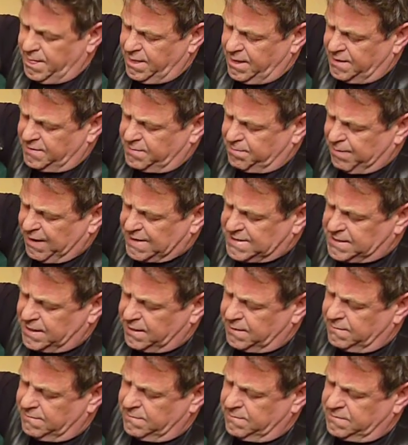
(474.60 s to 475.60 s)
this plastic
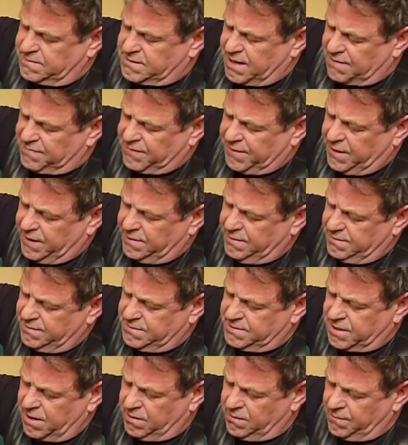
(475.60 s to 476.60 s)
stuff here.
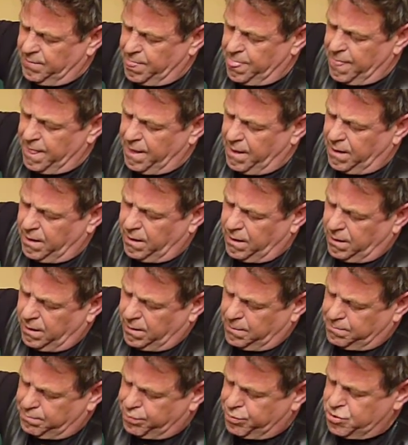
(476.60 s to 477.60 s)
So I
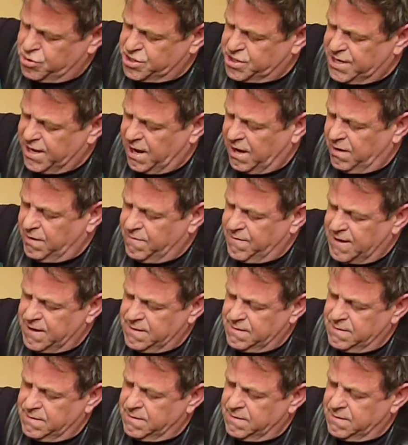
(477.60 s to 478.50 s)
pushed it over.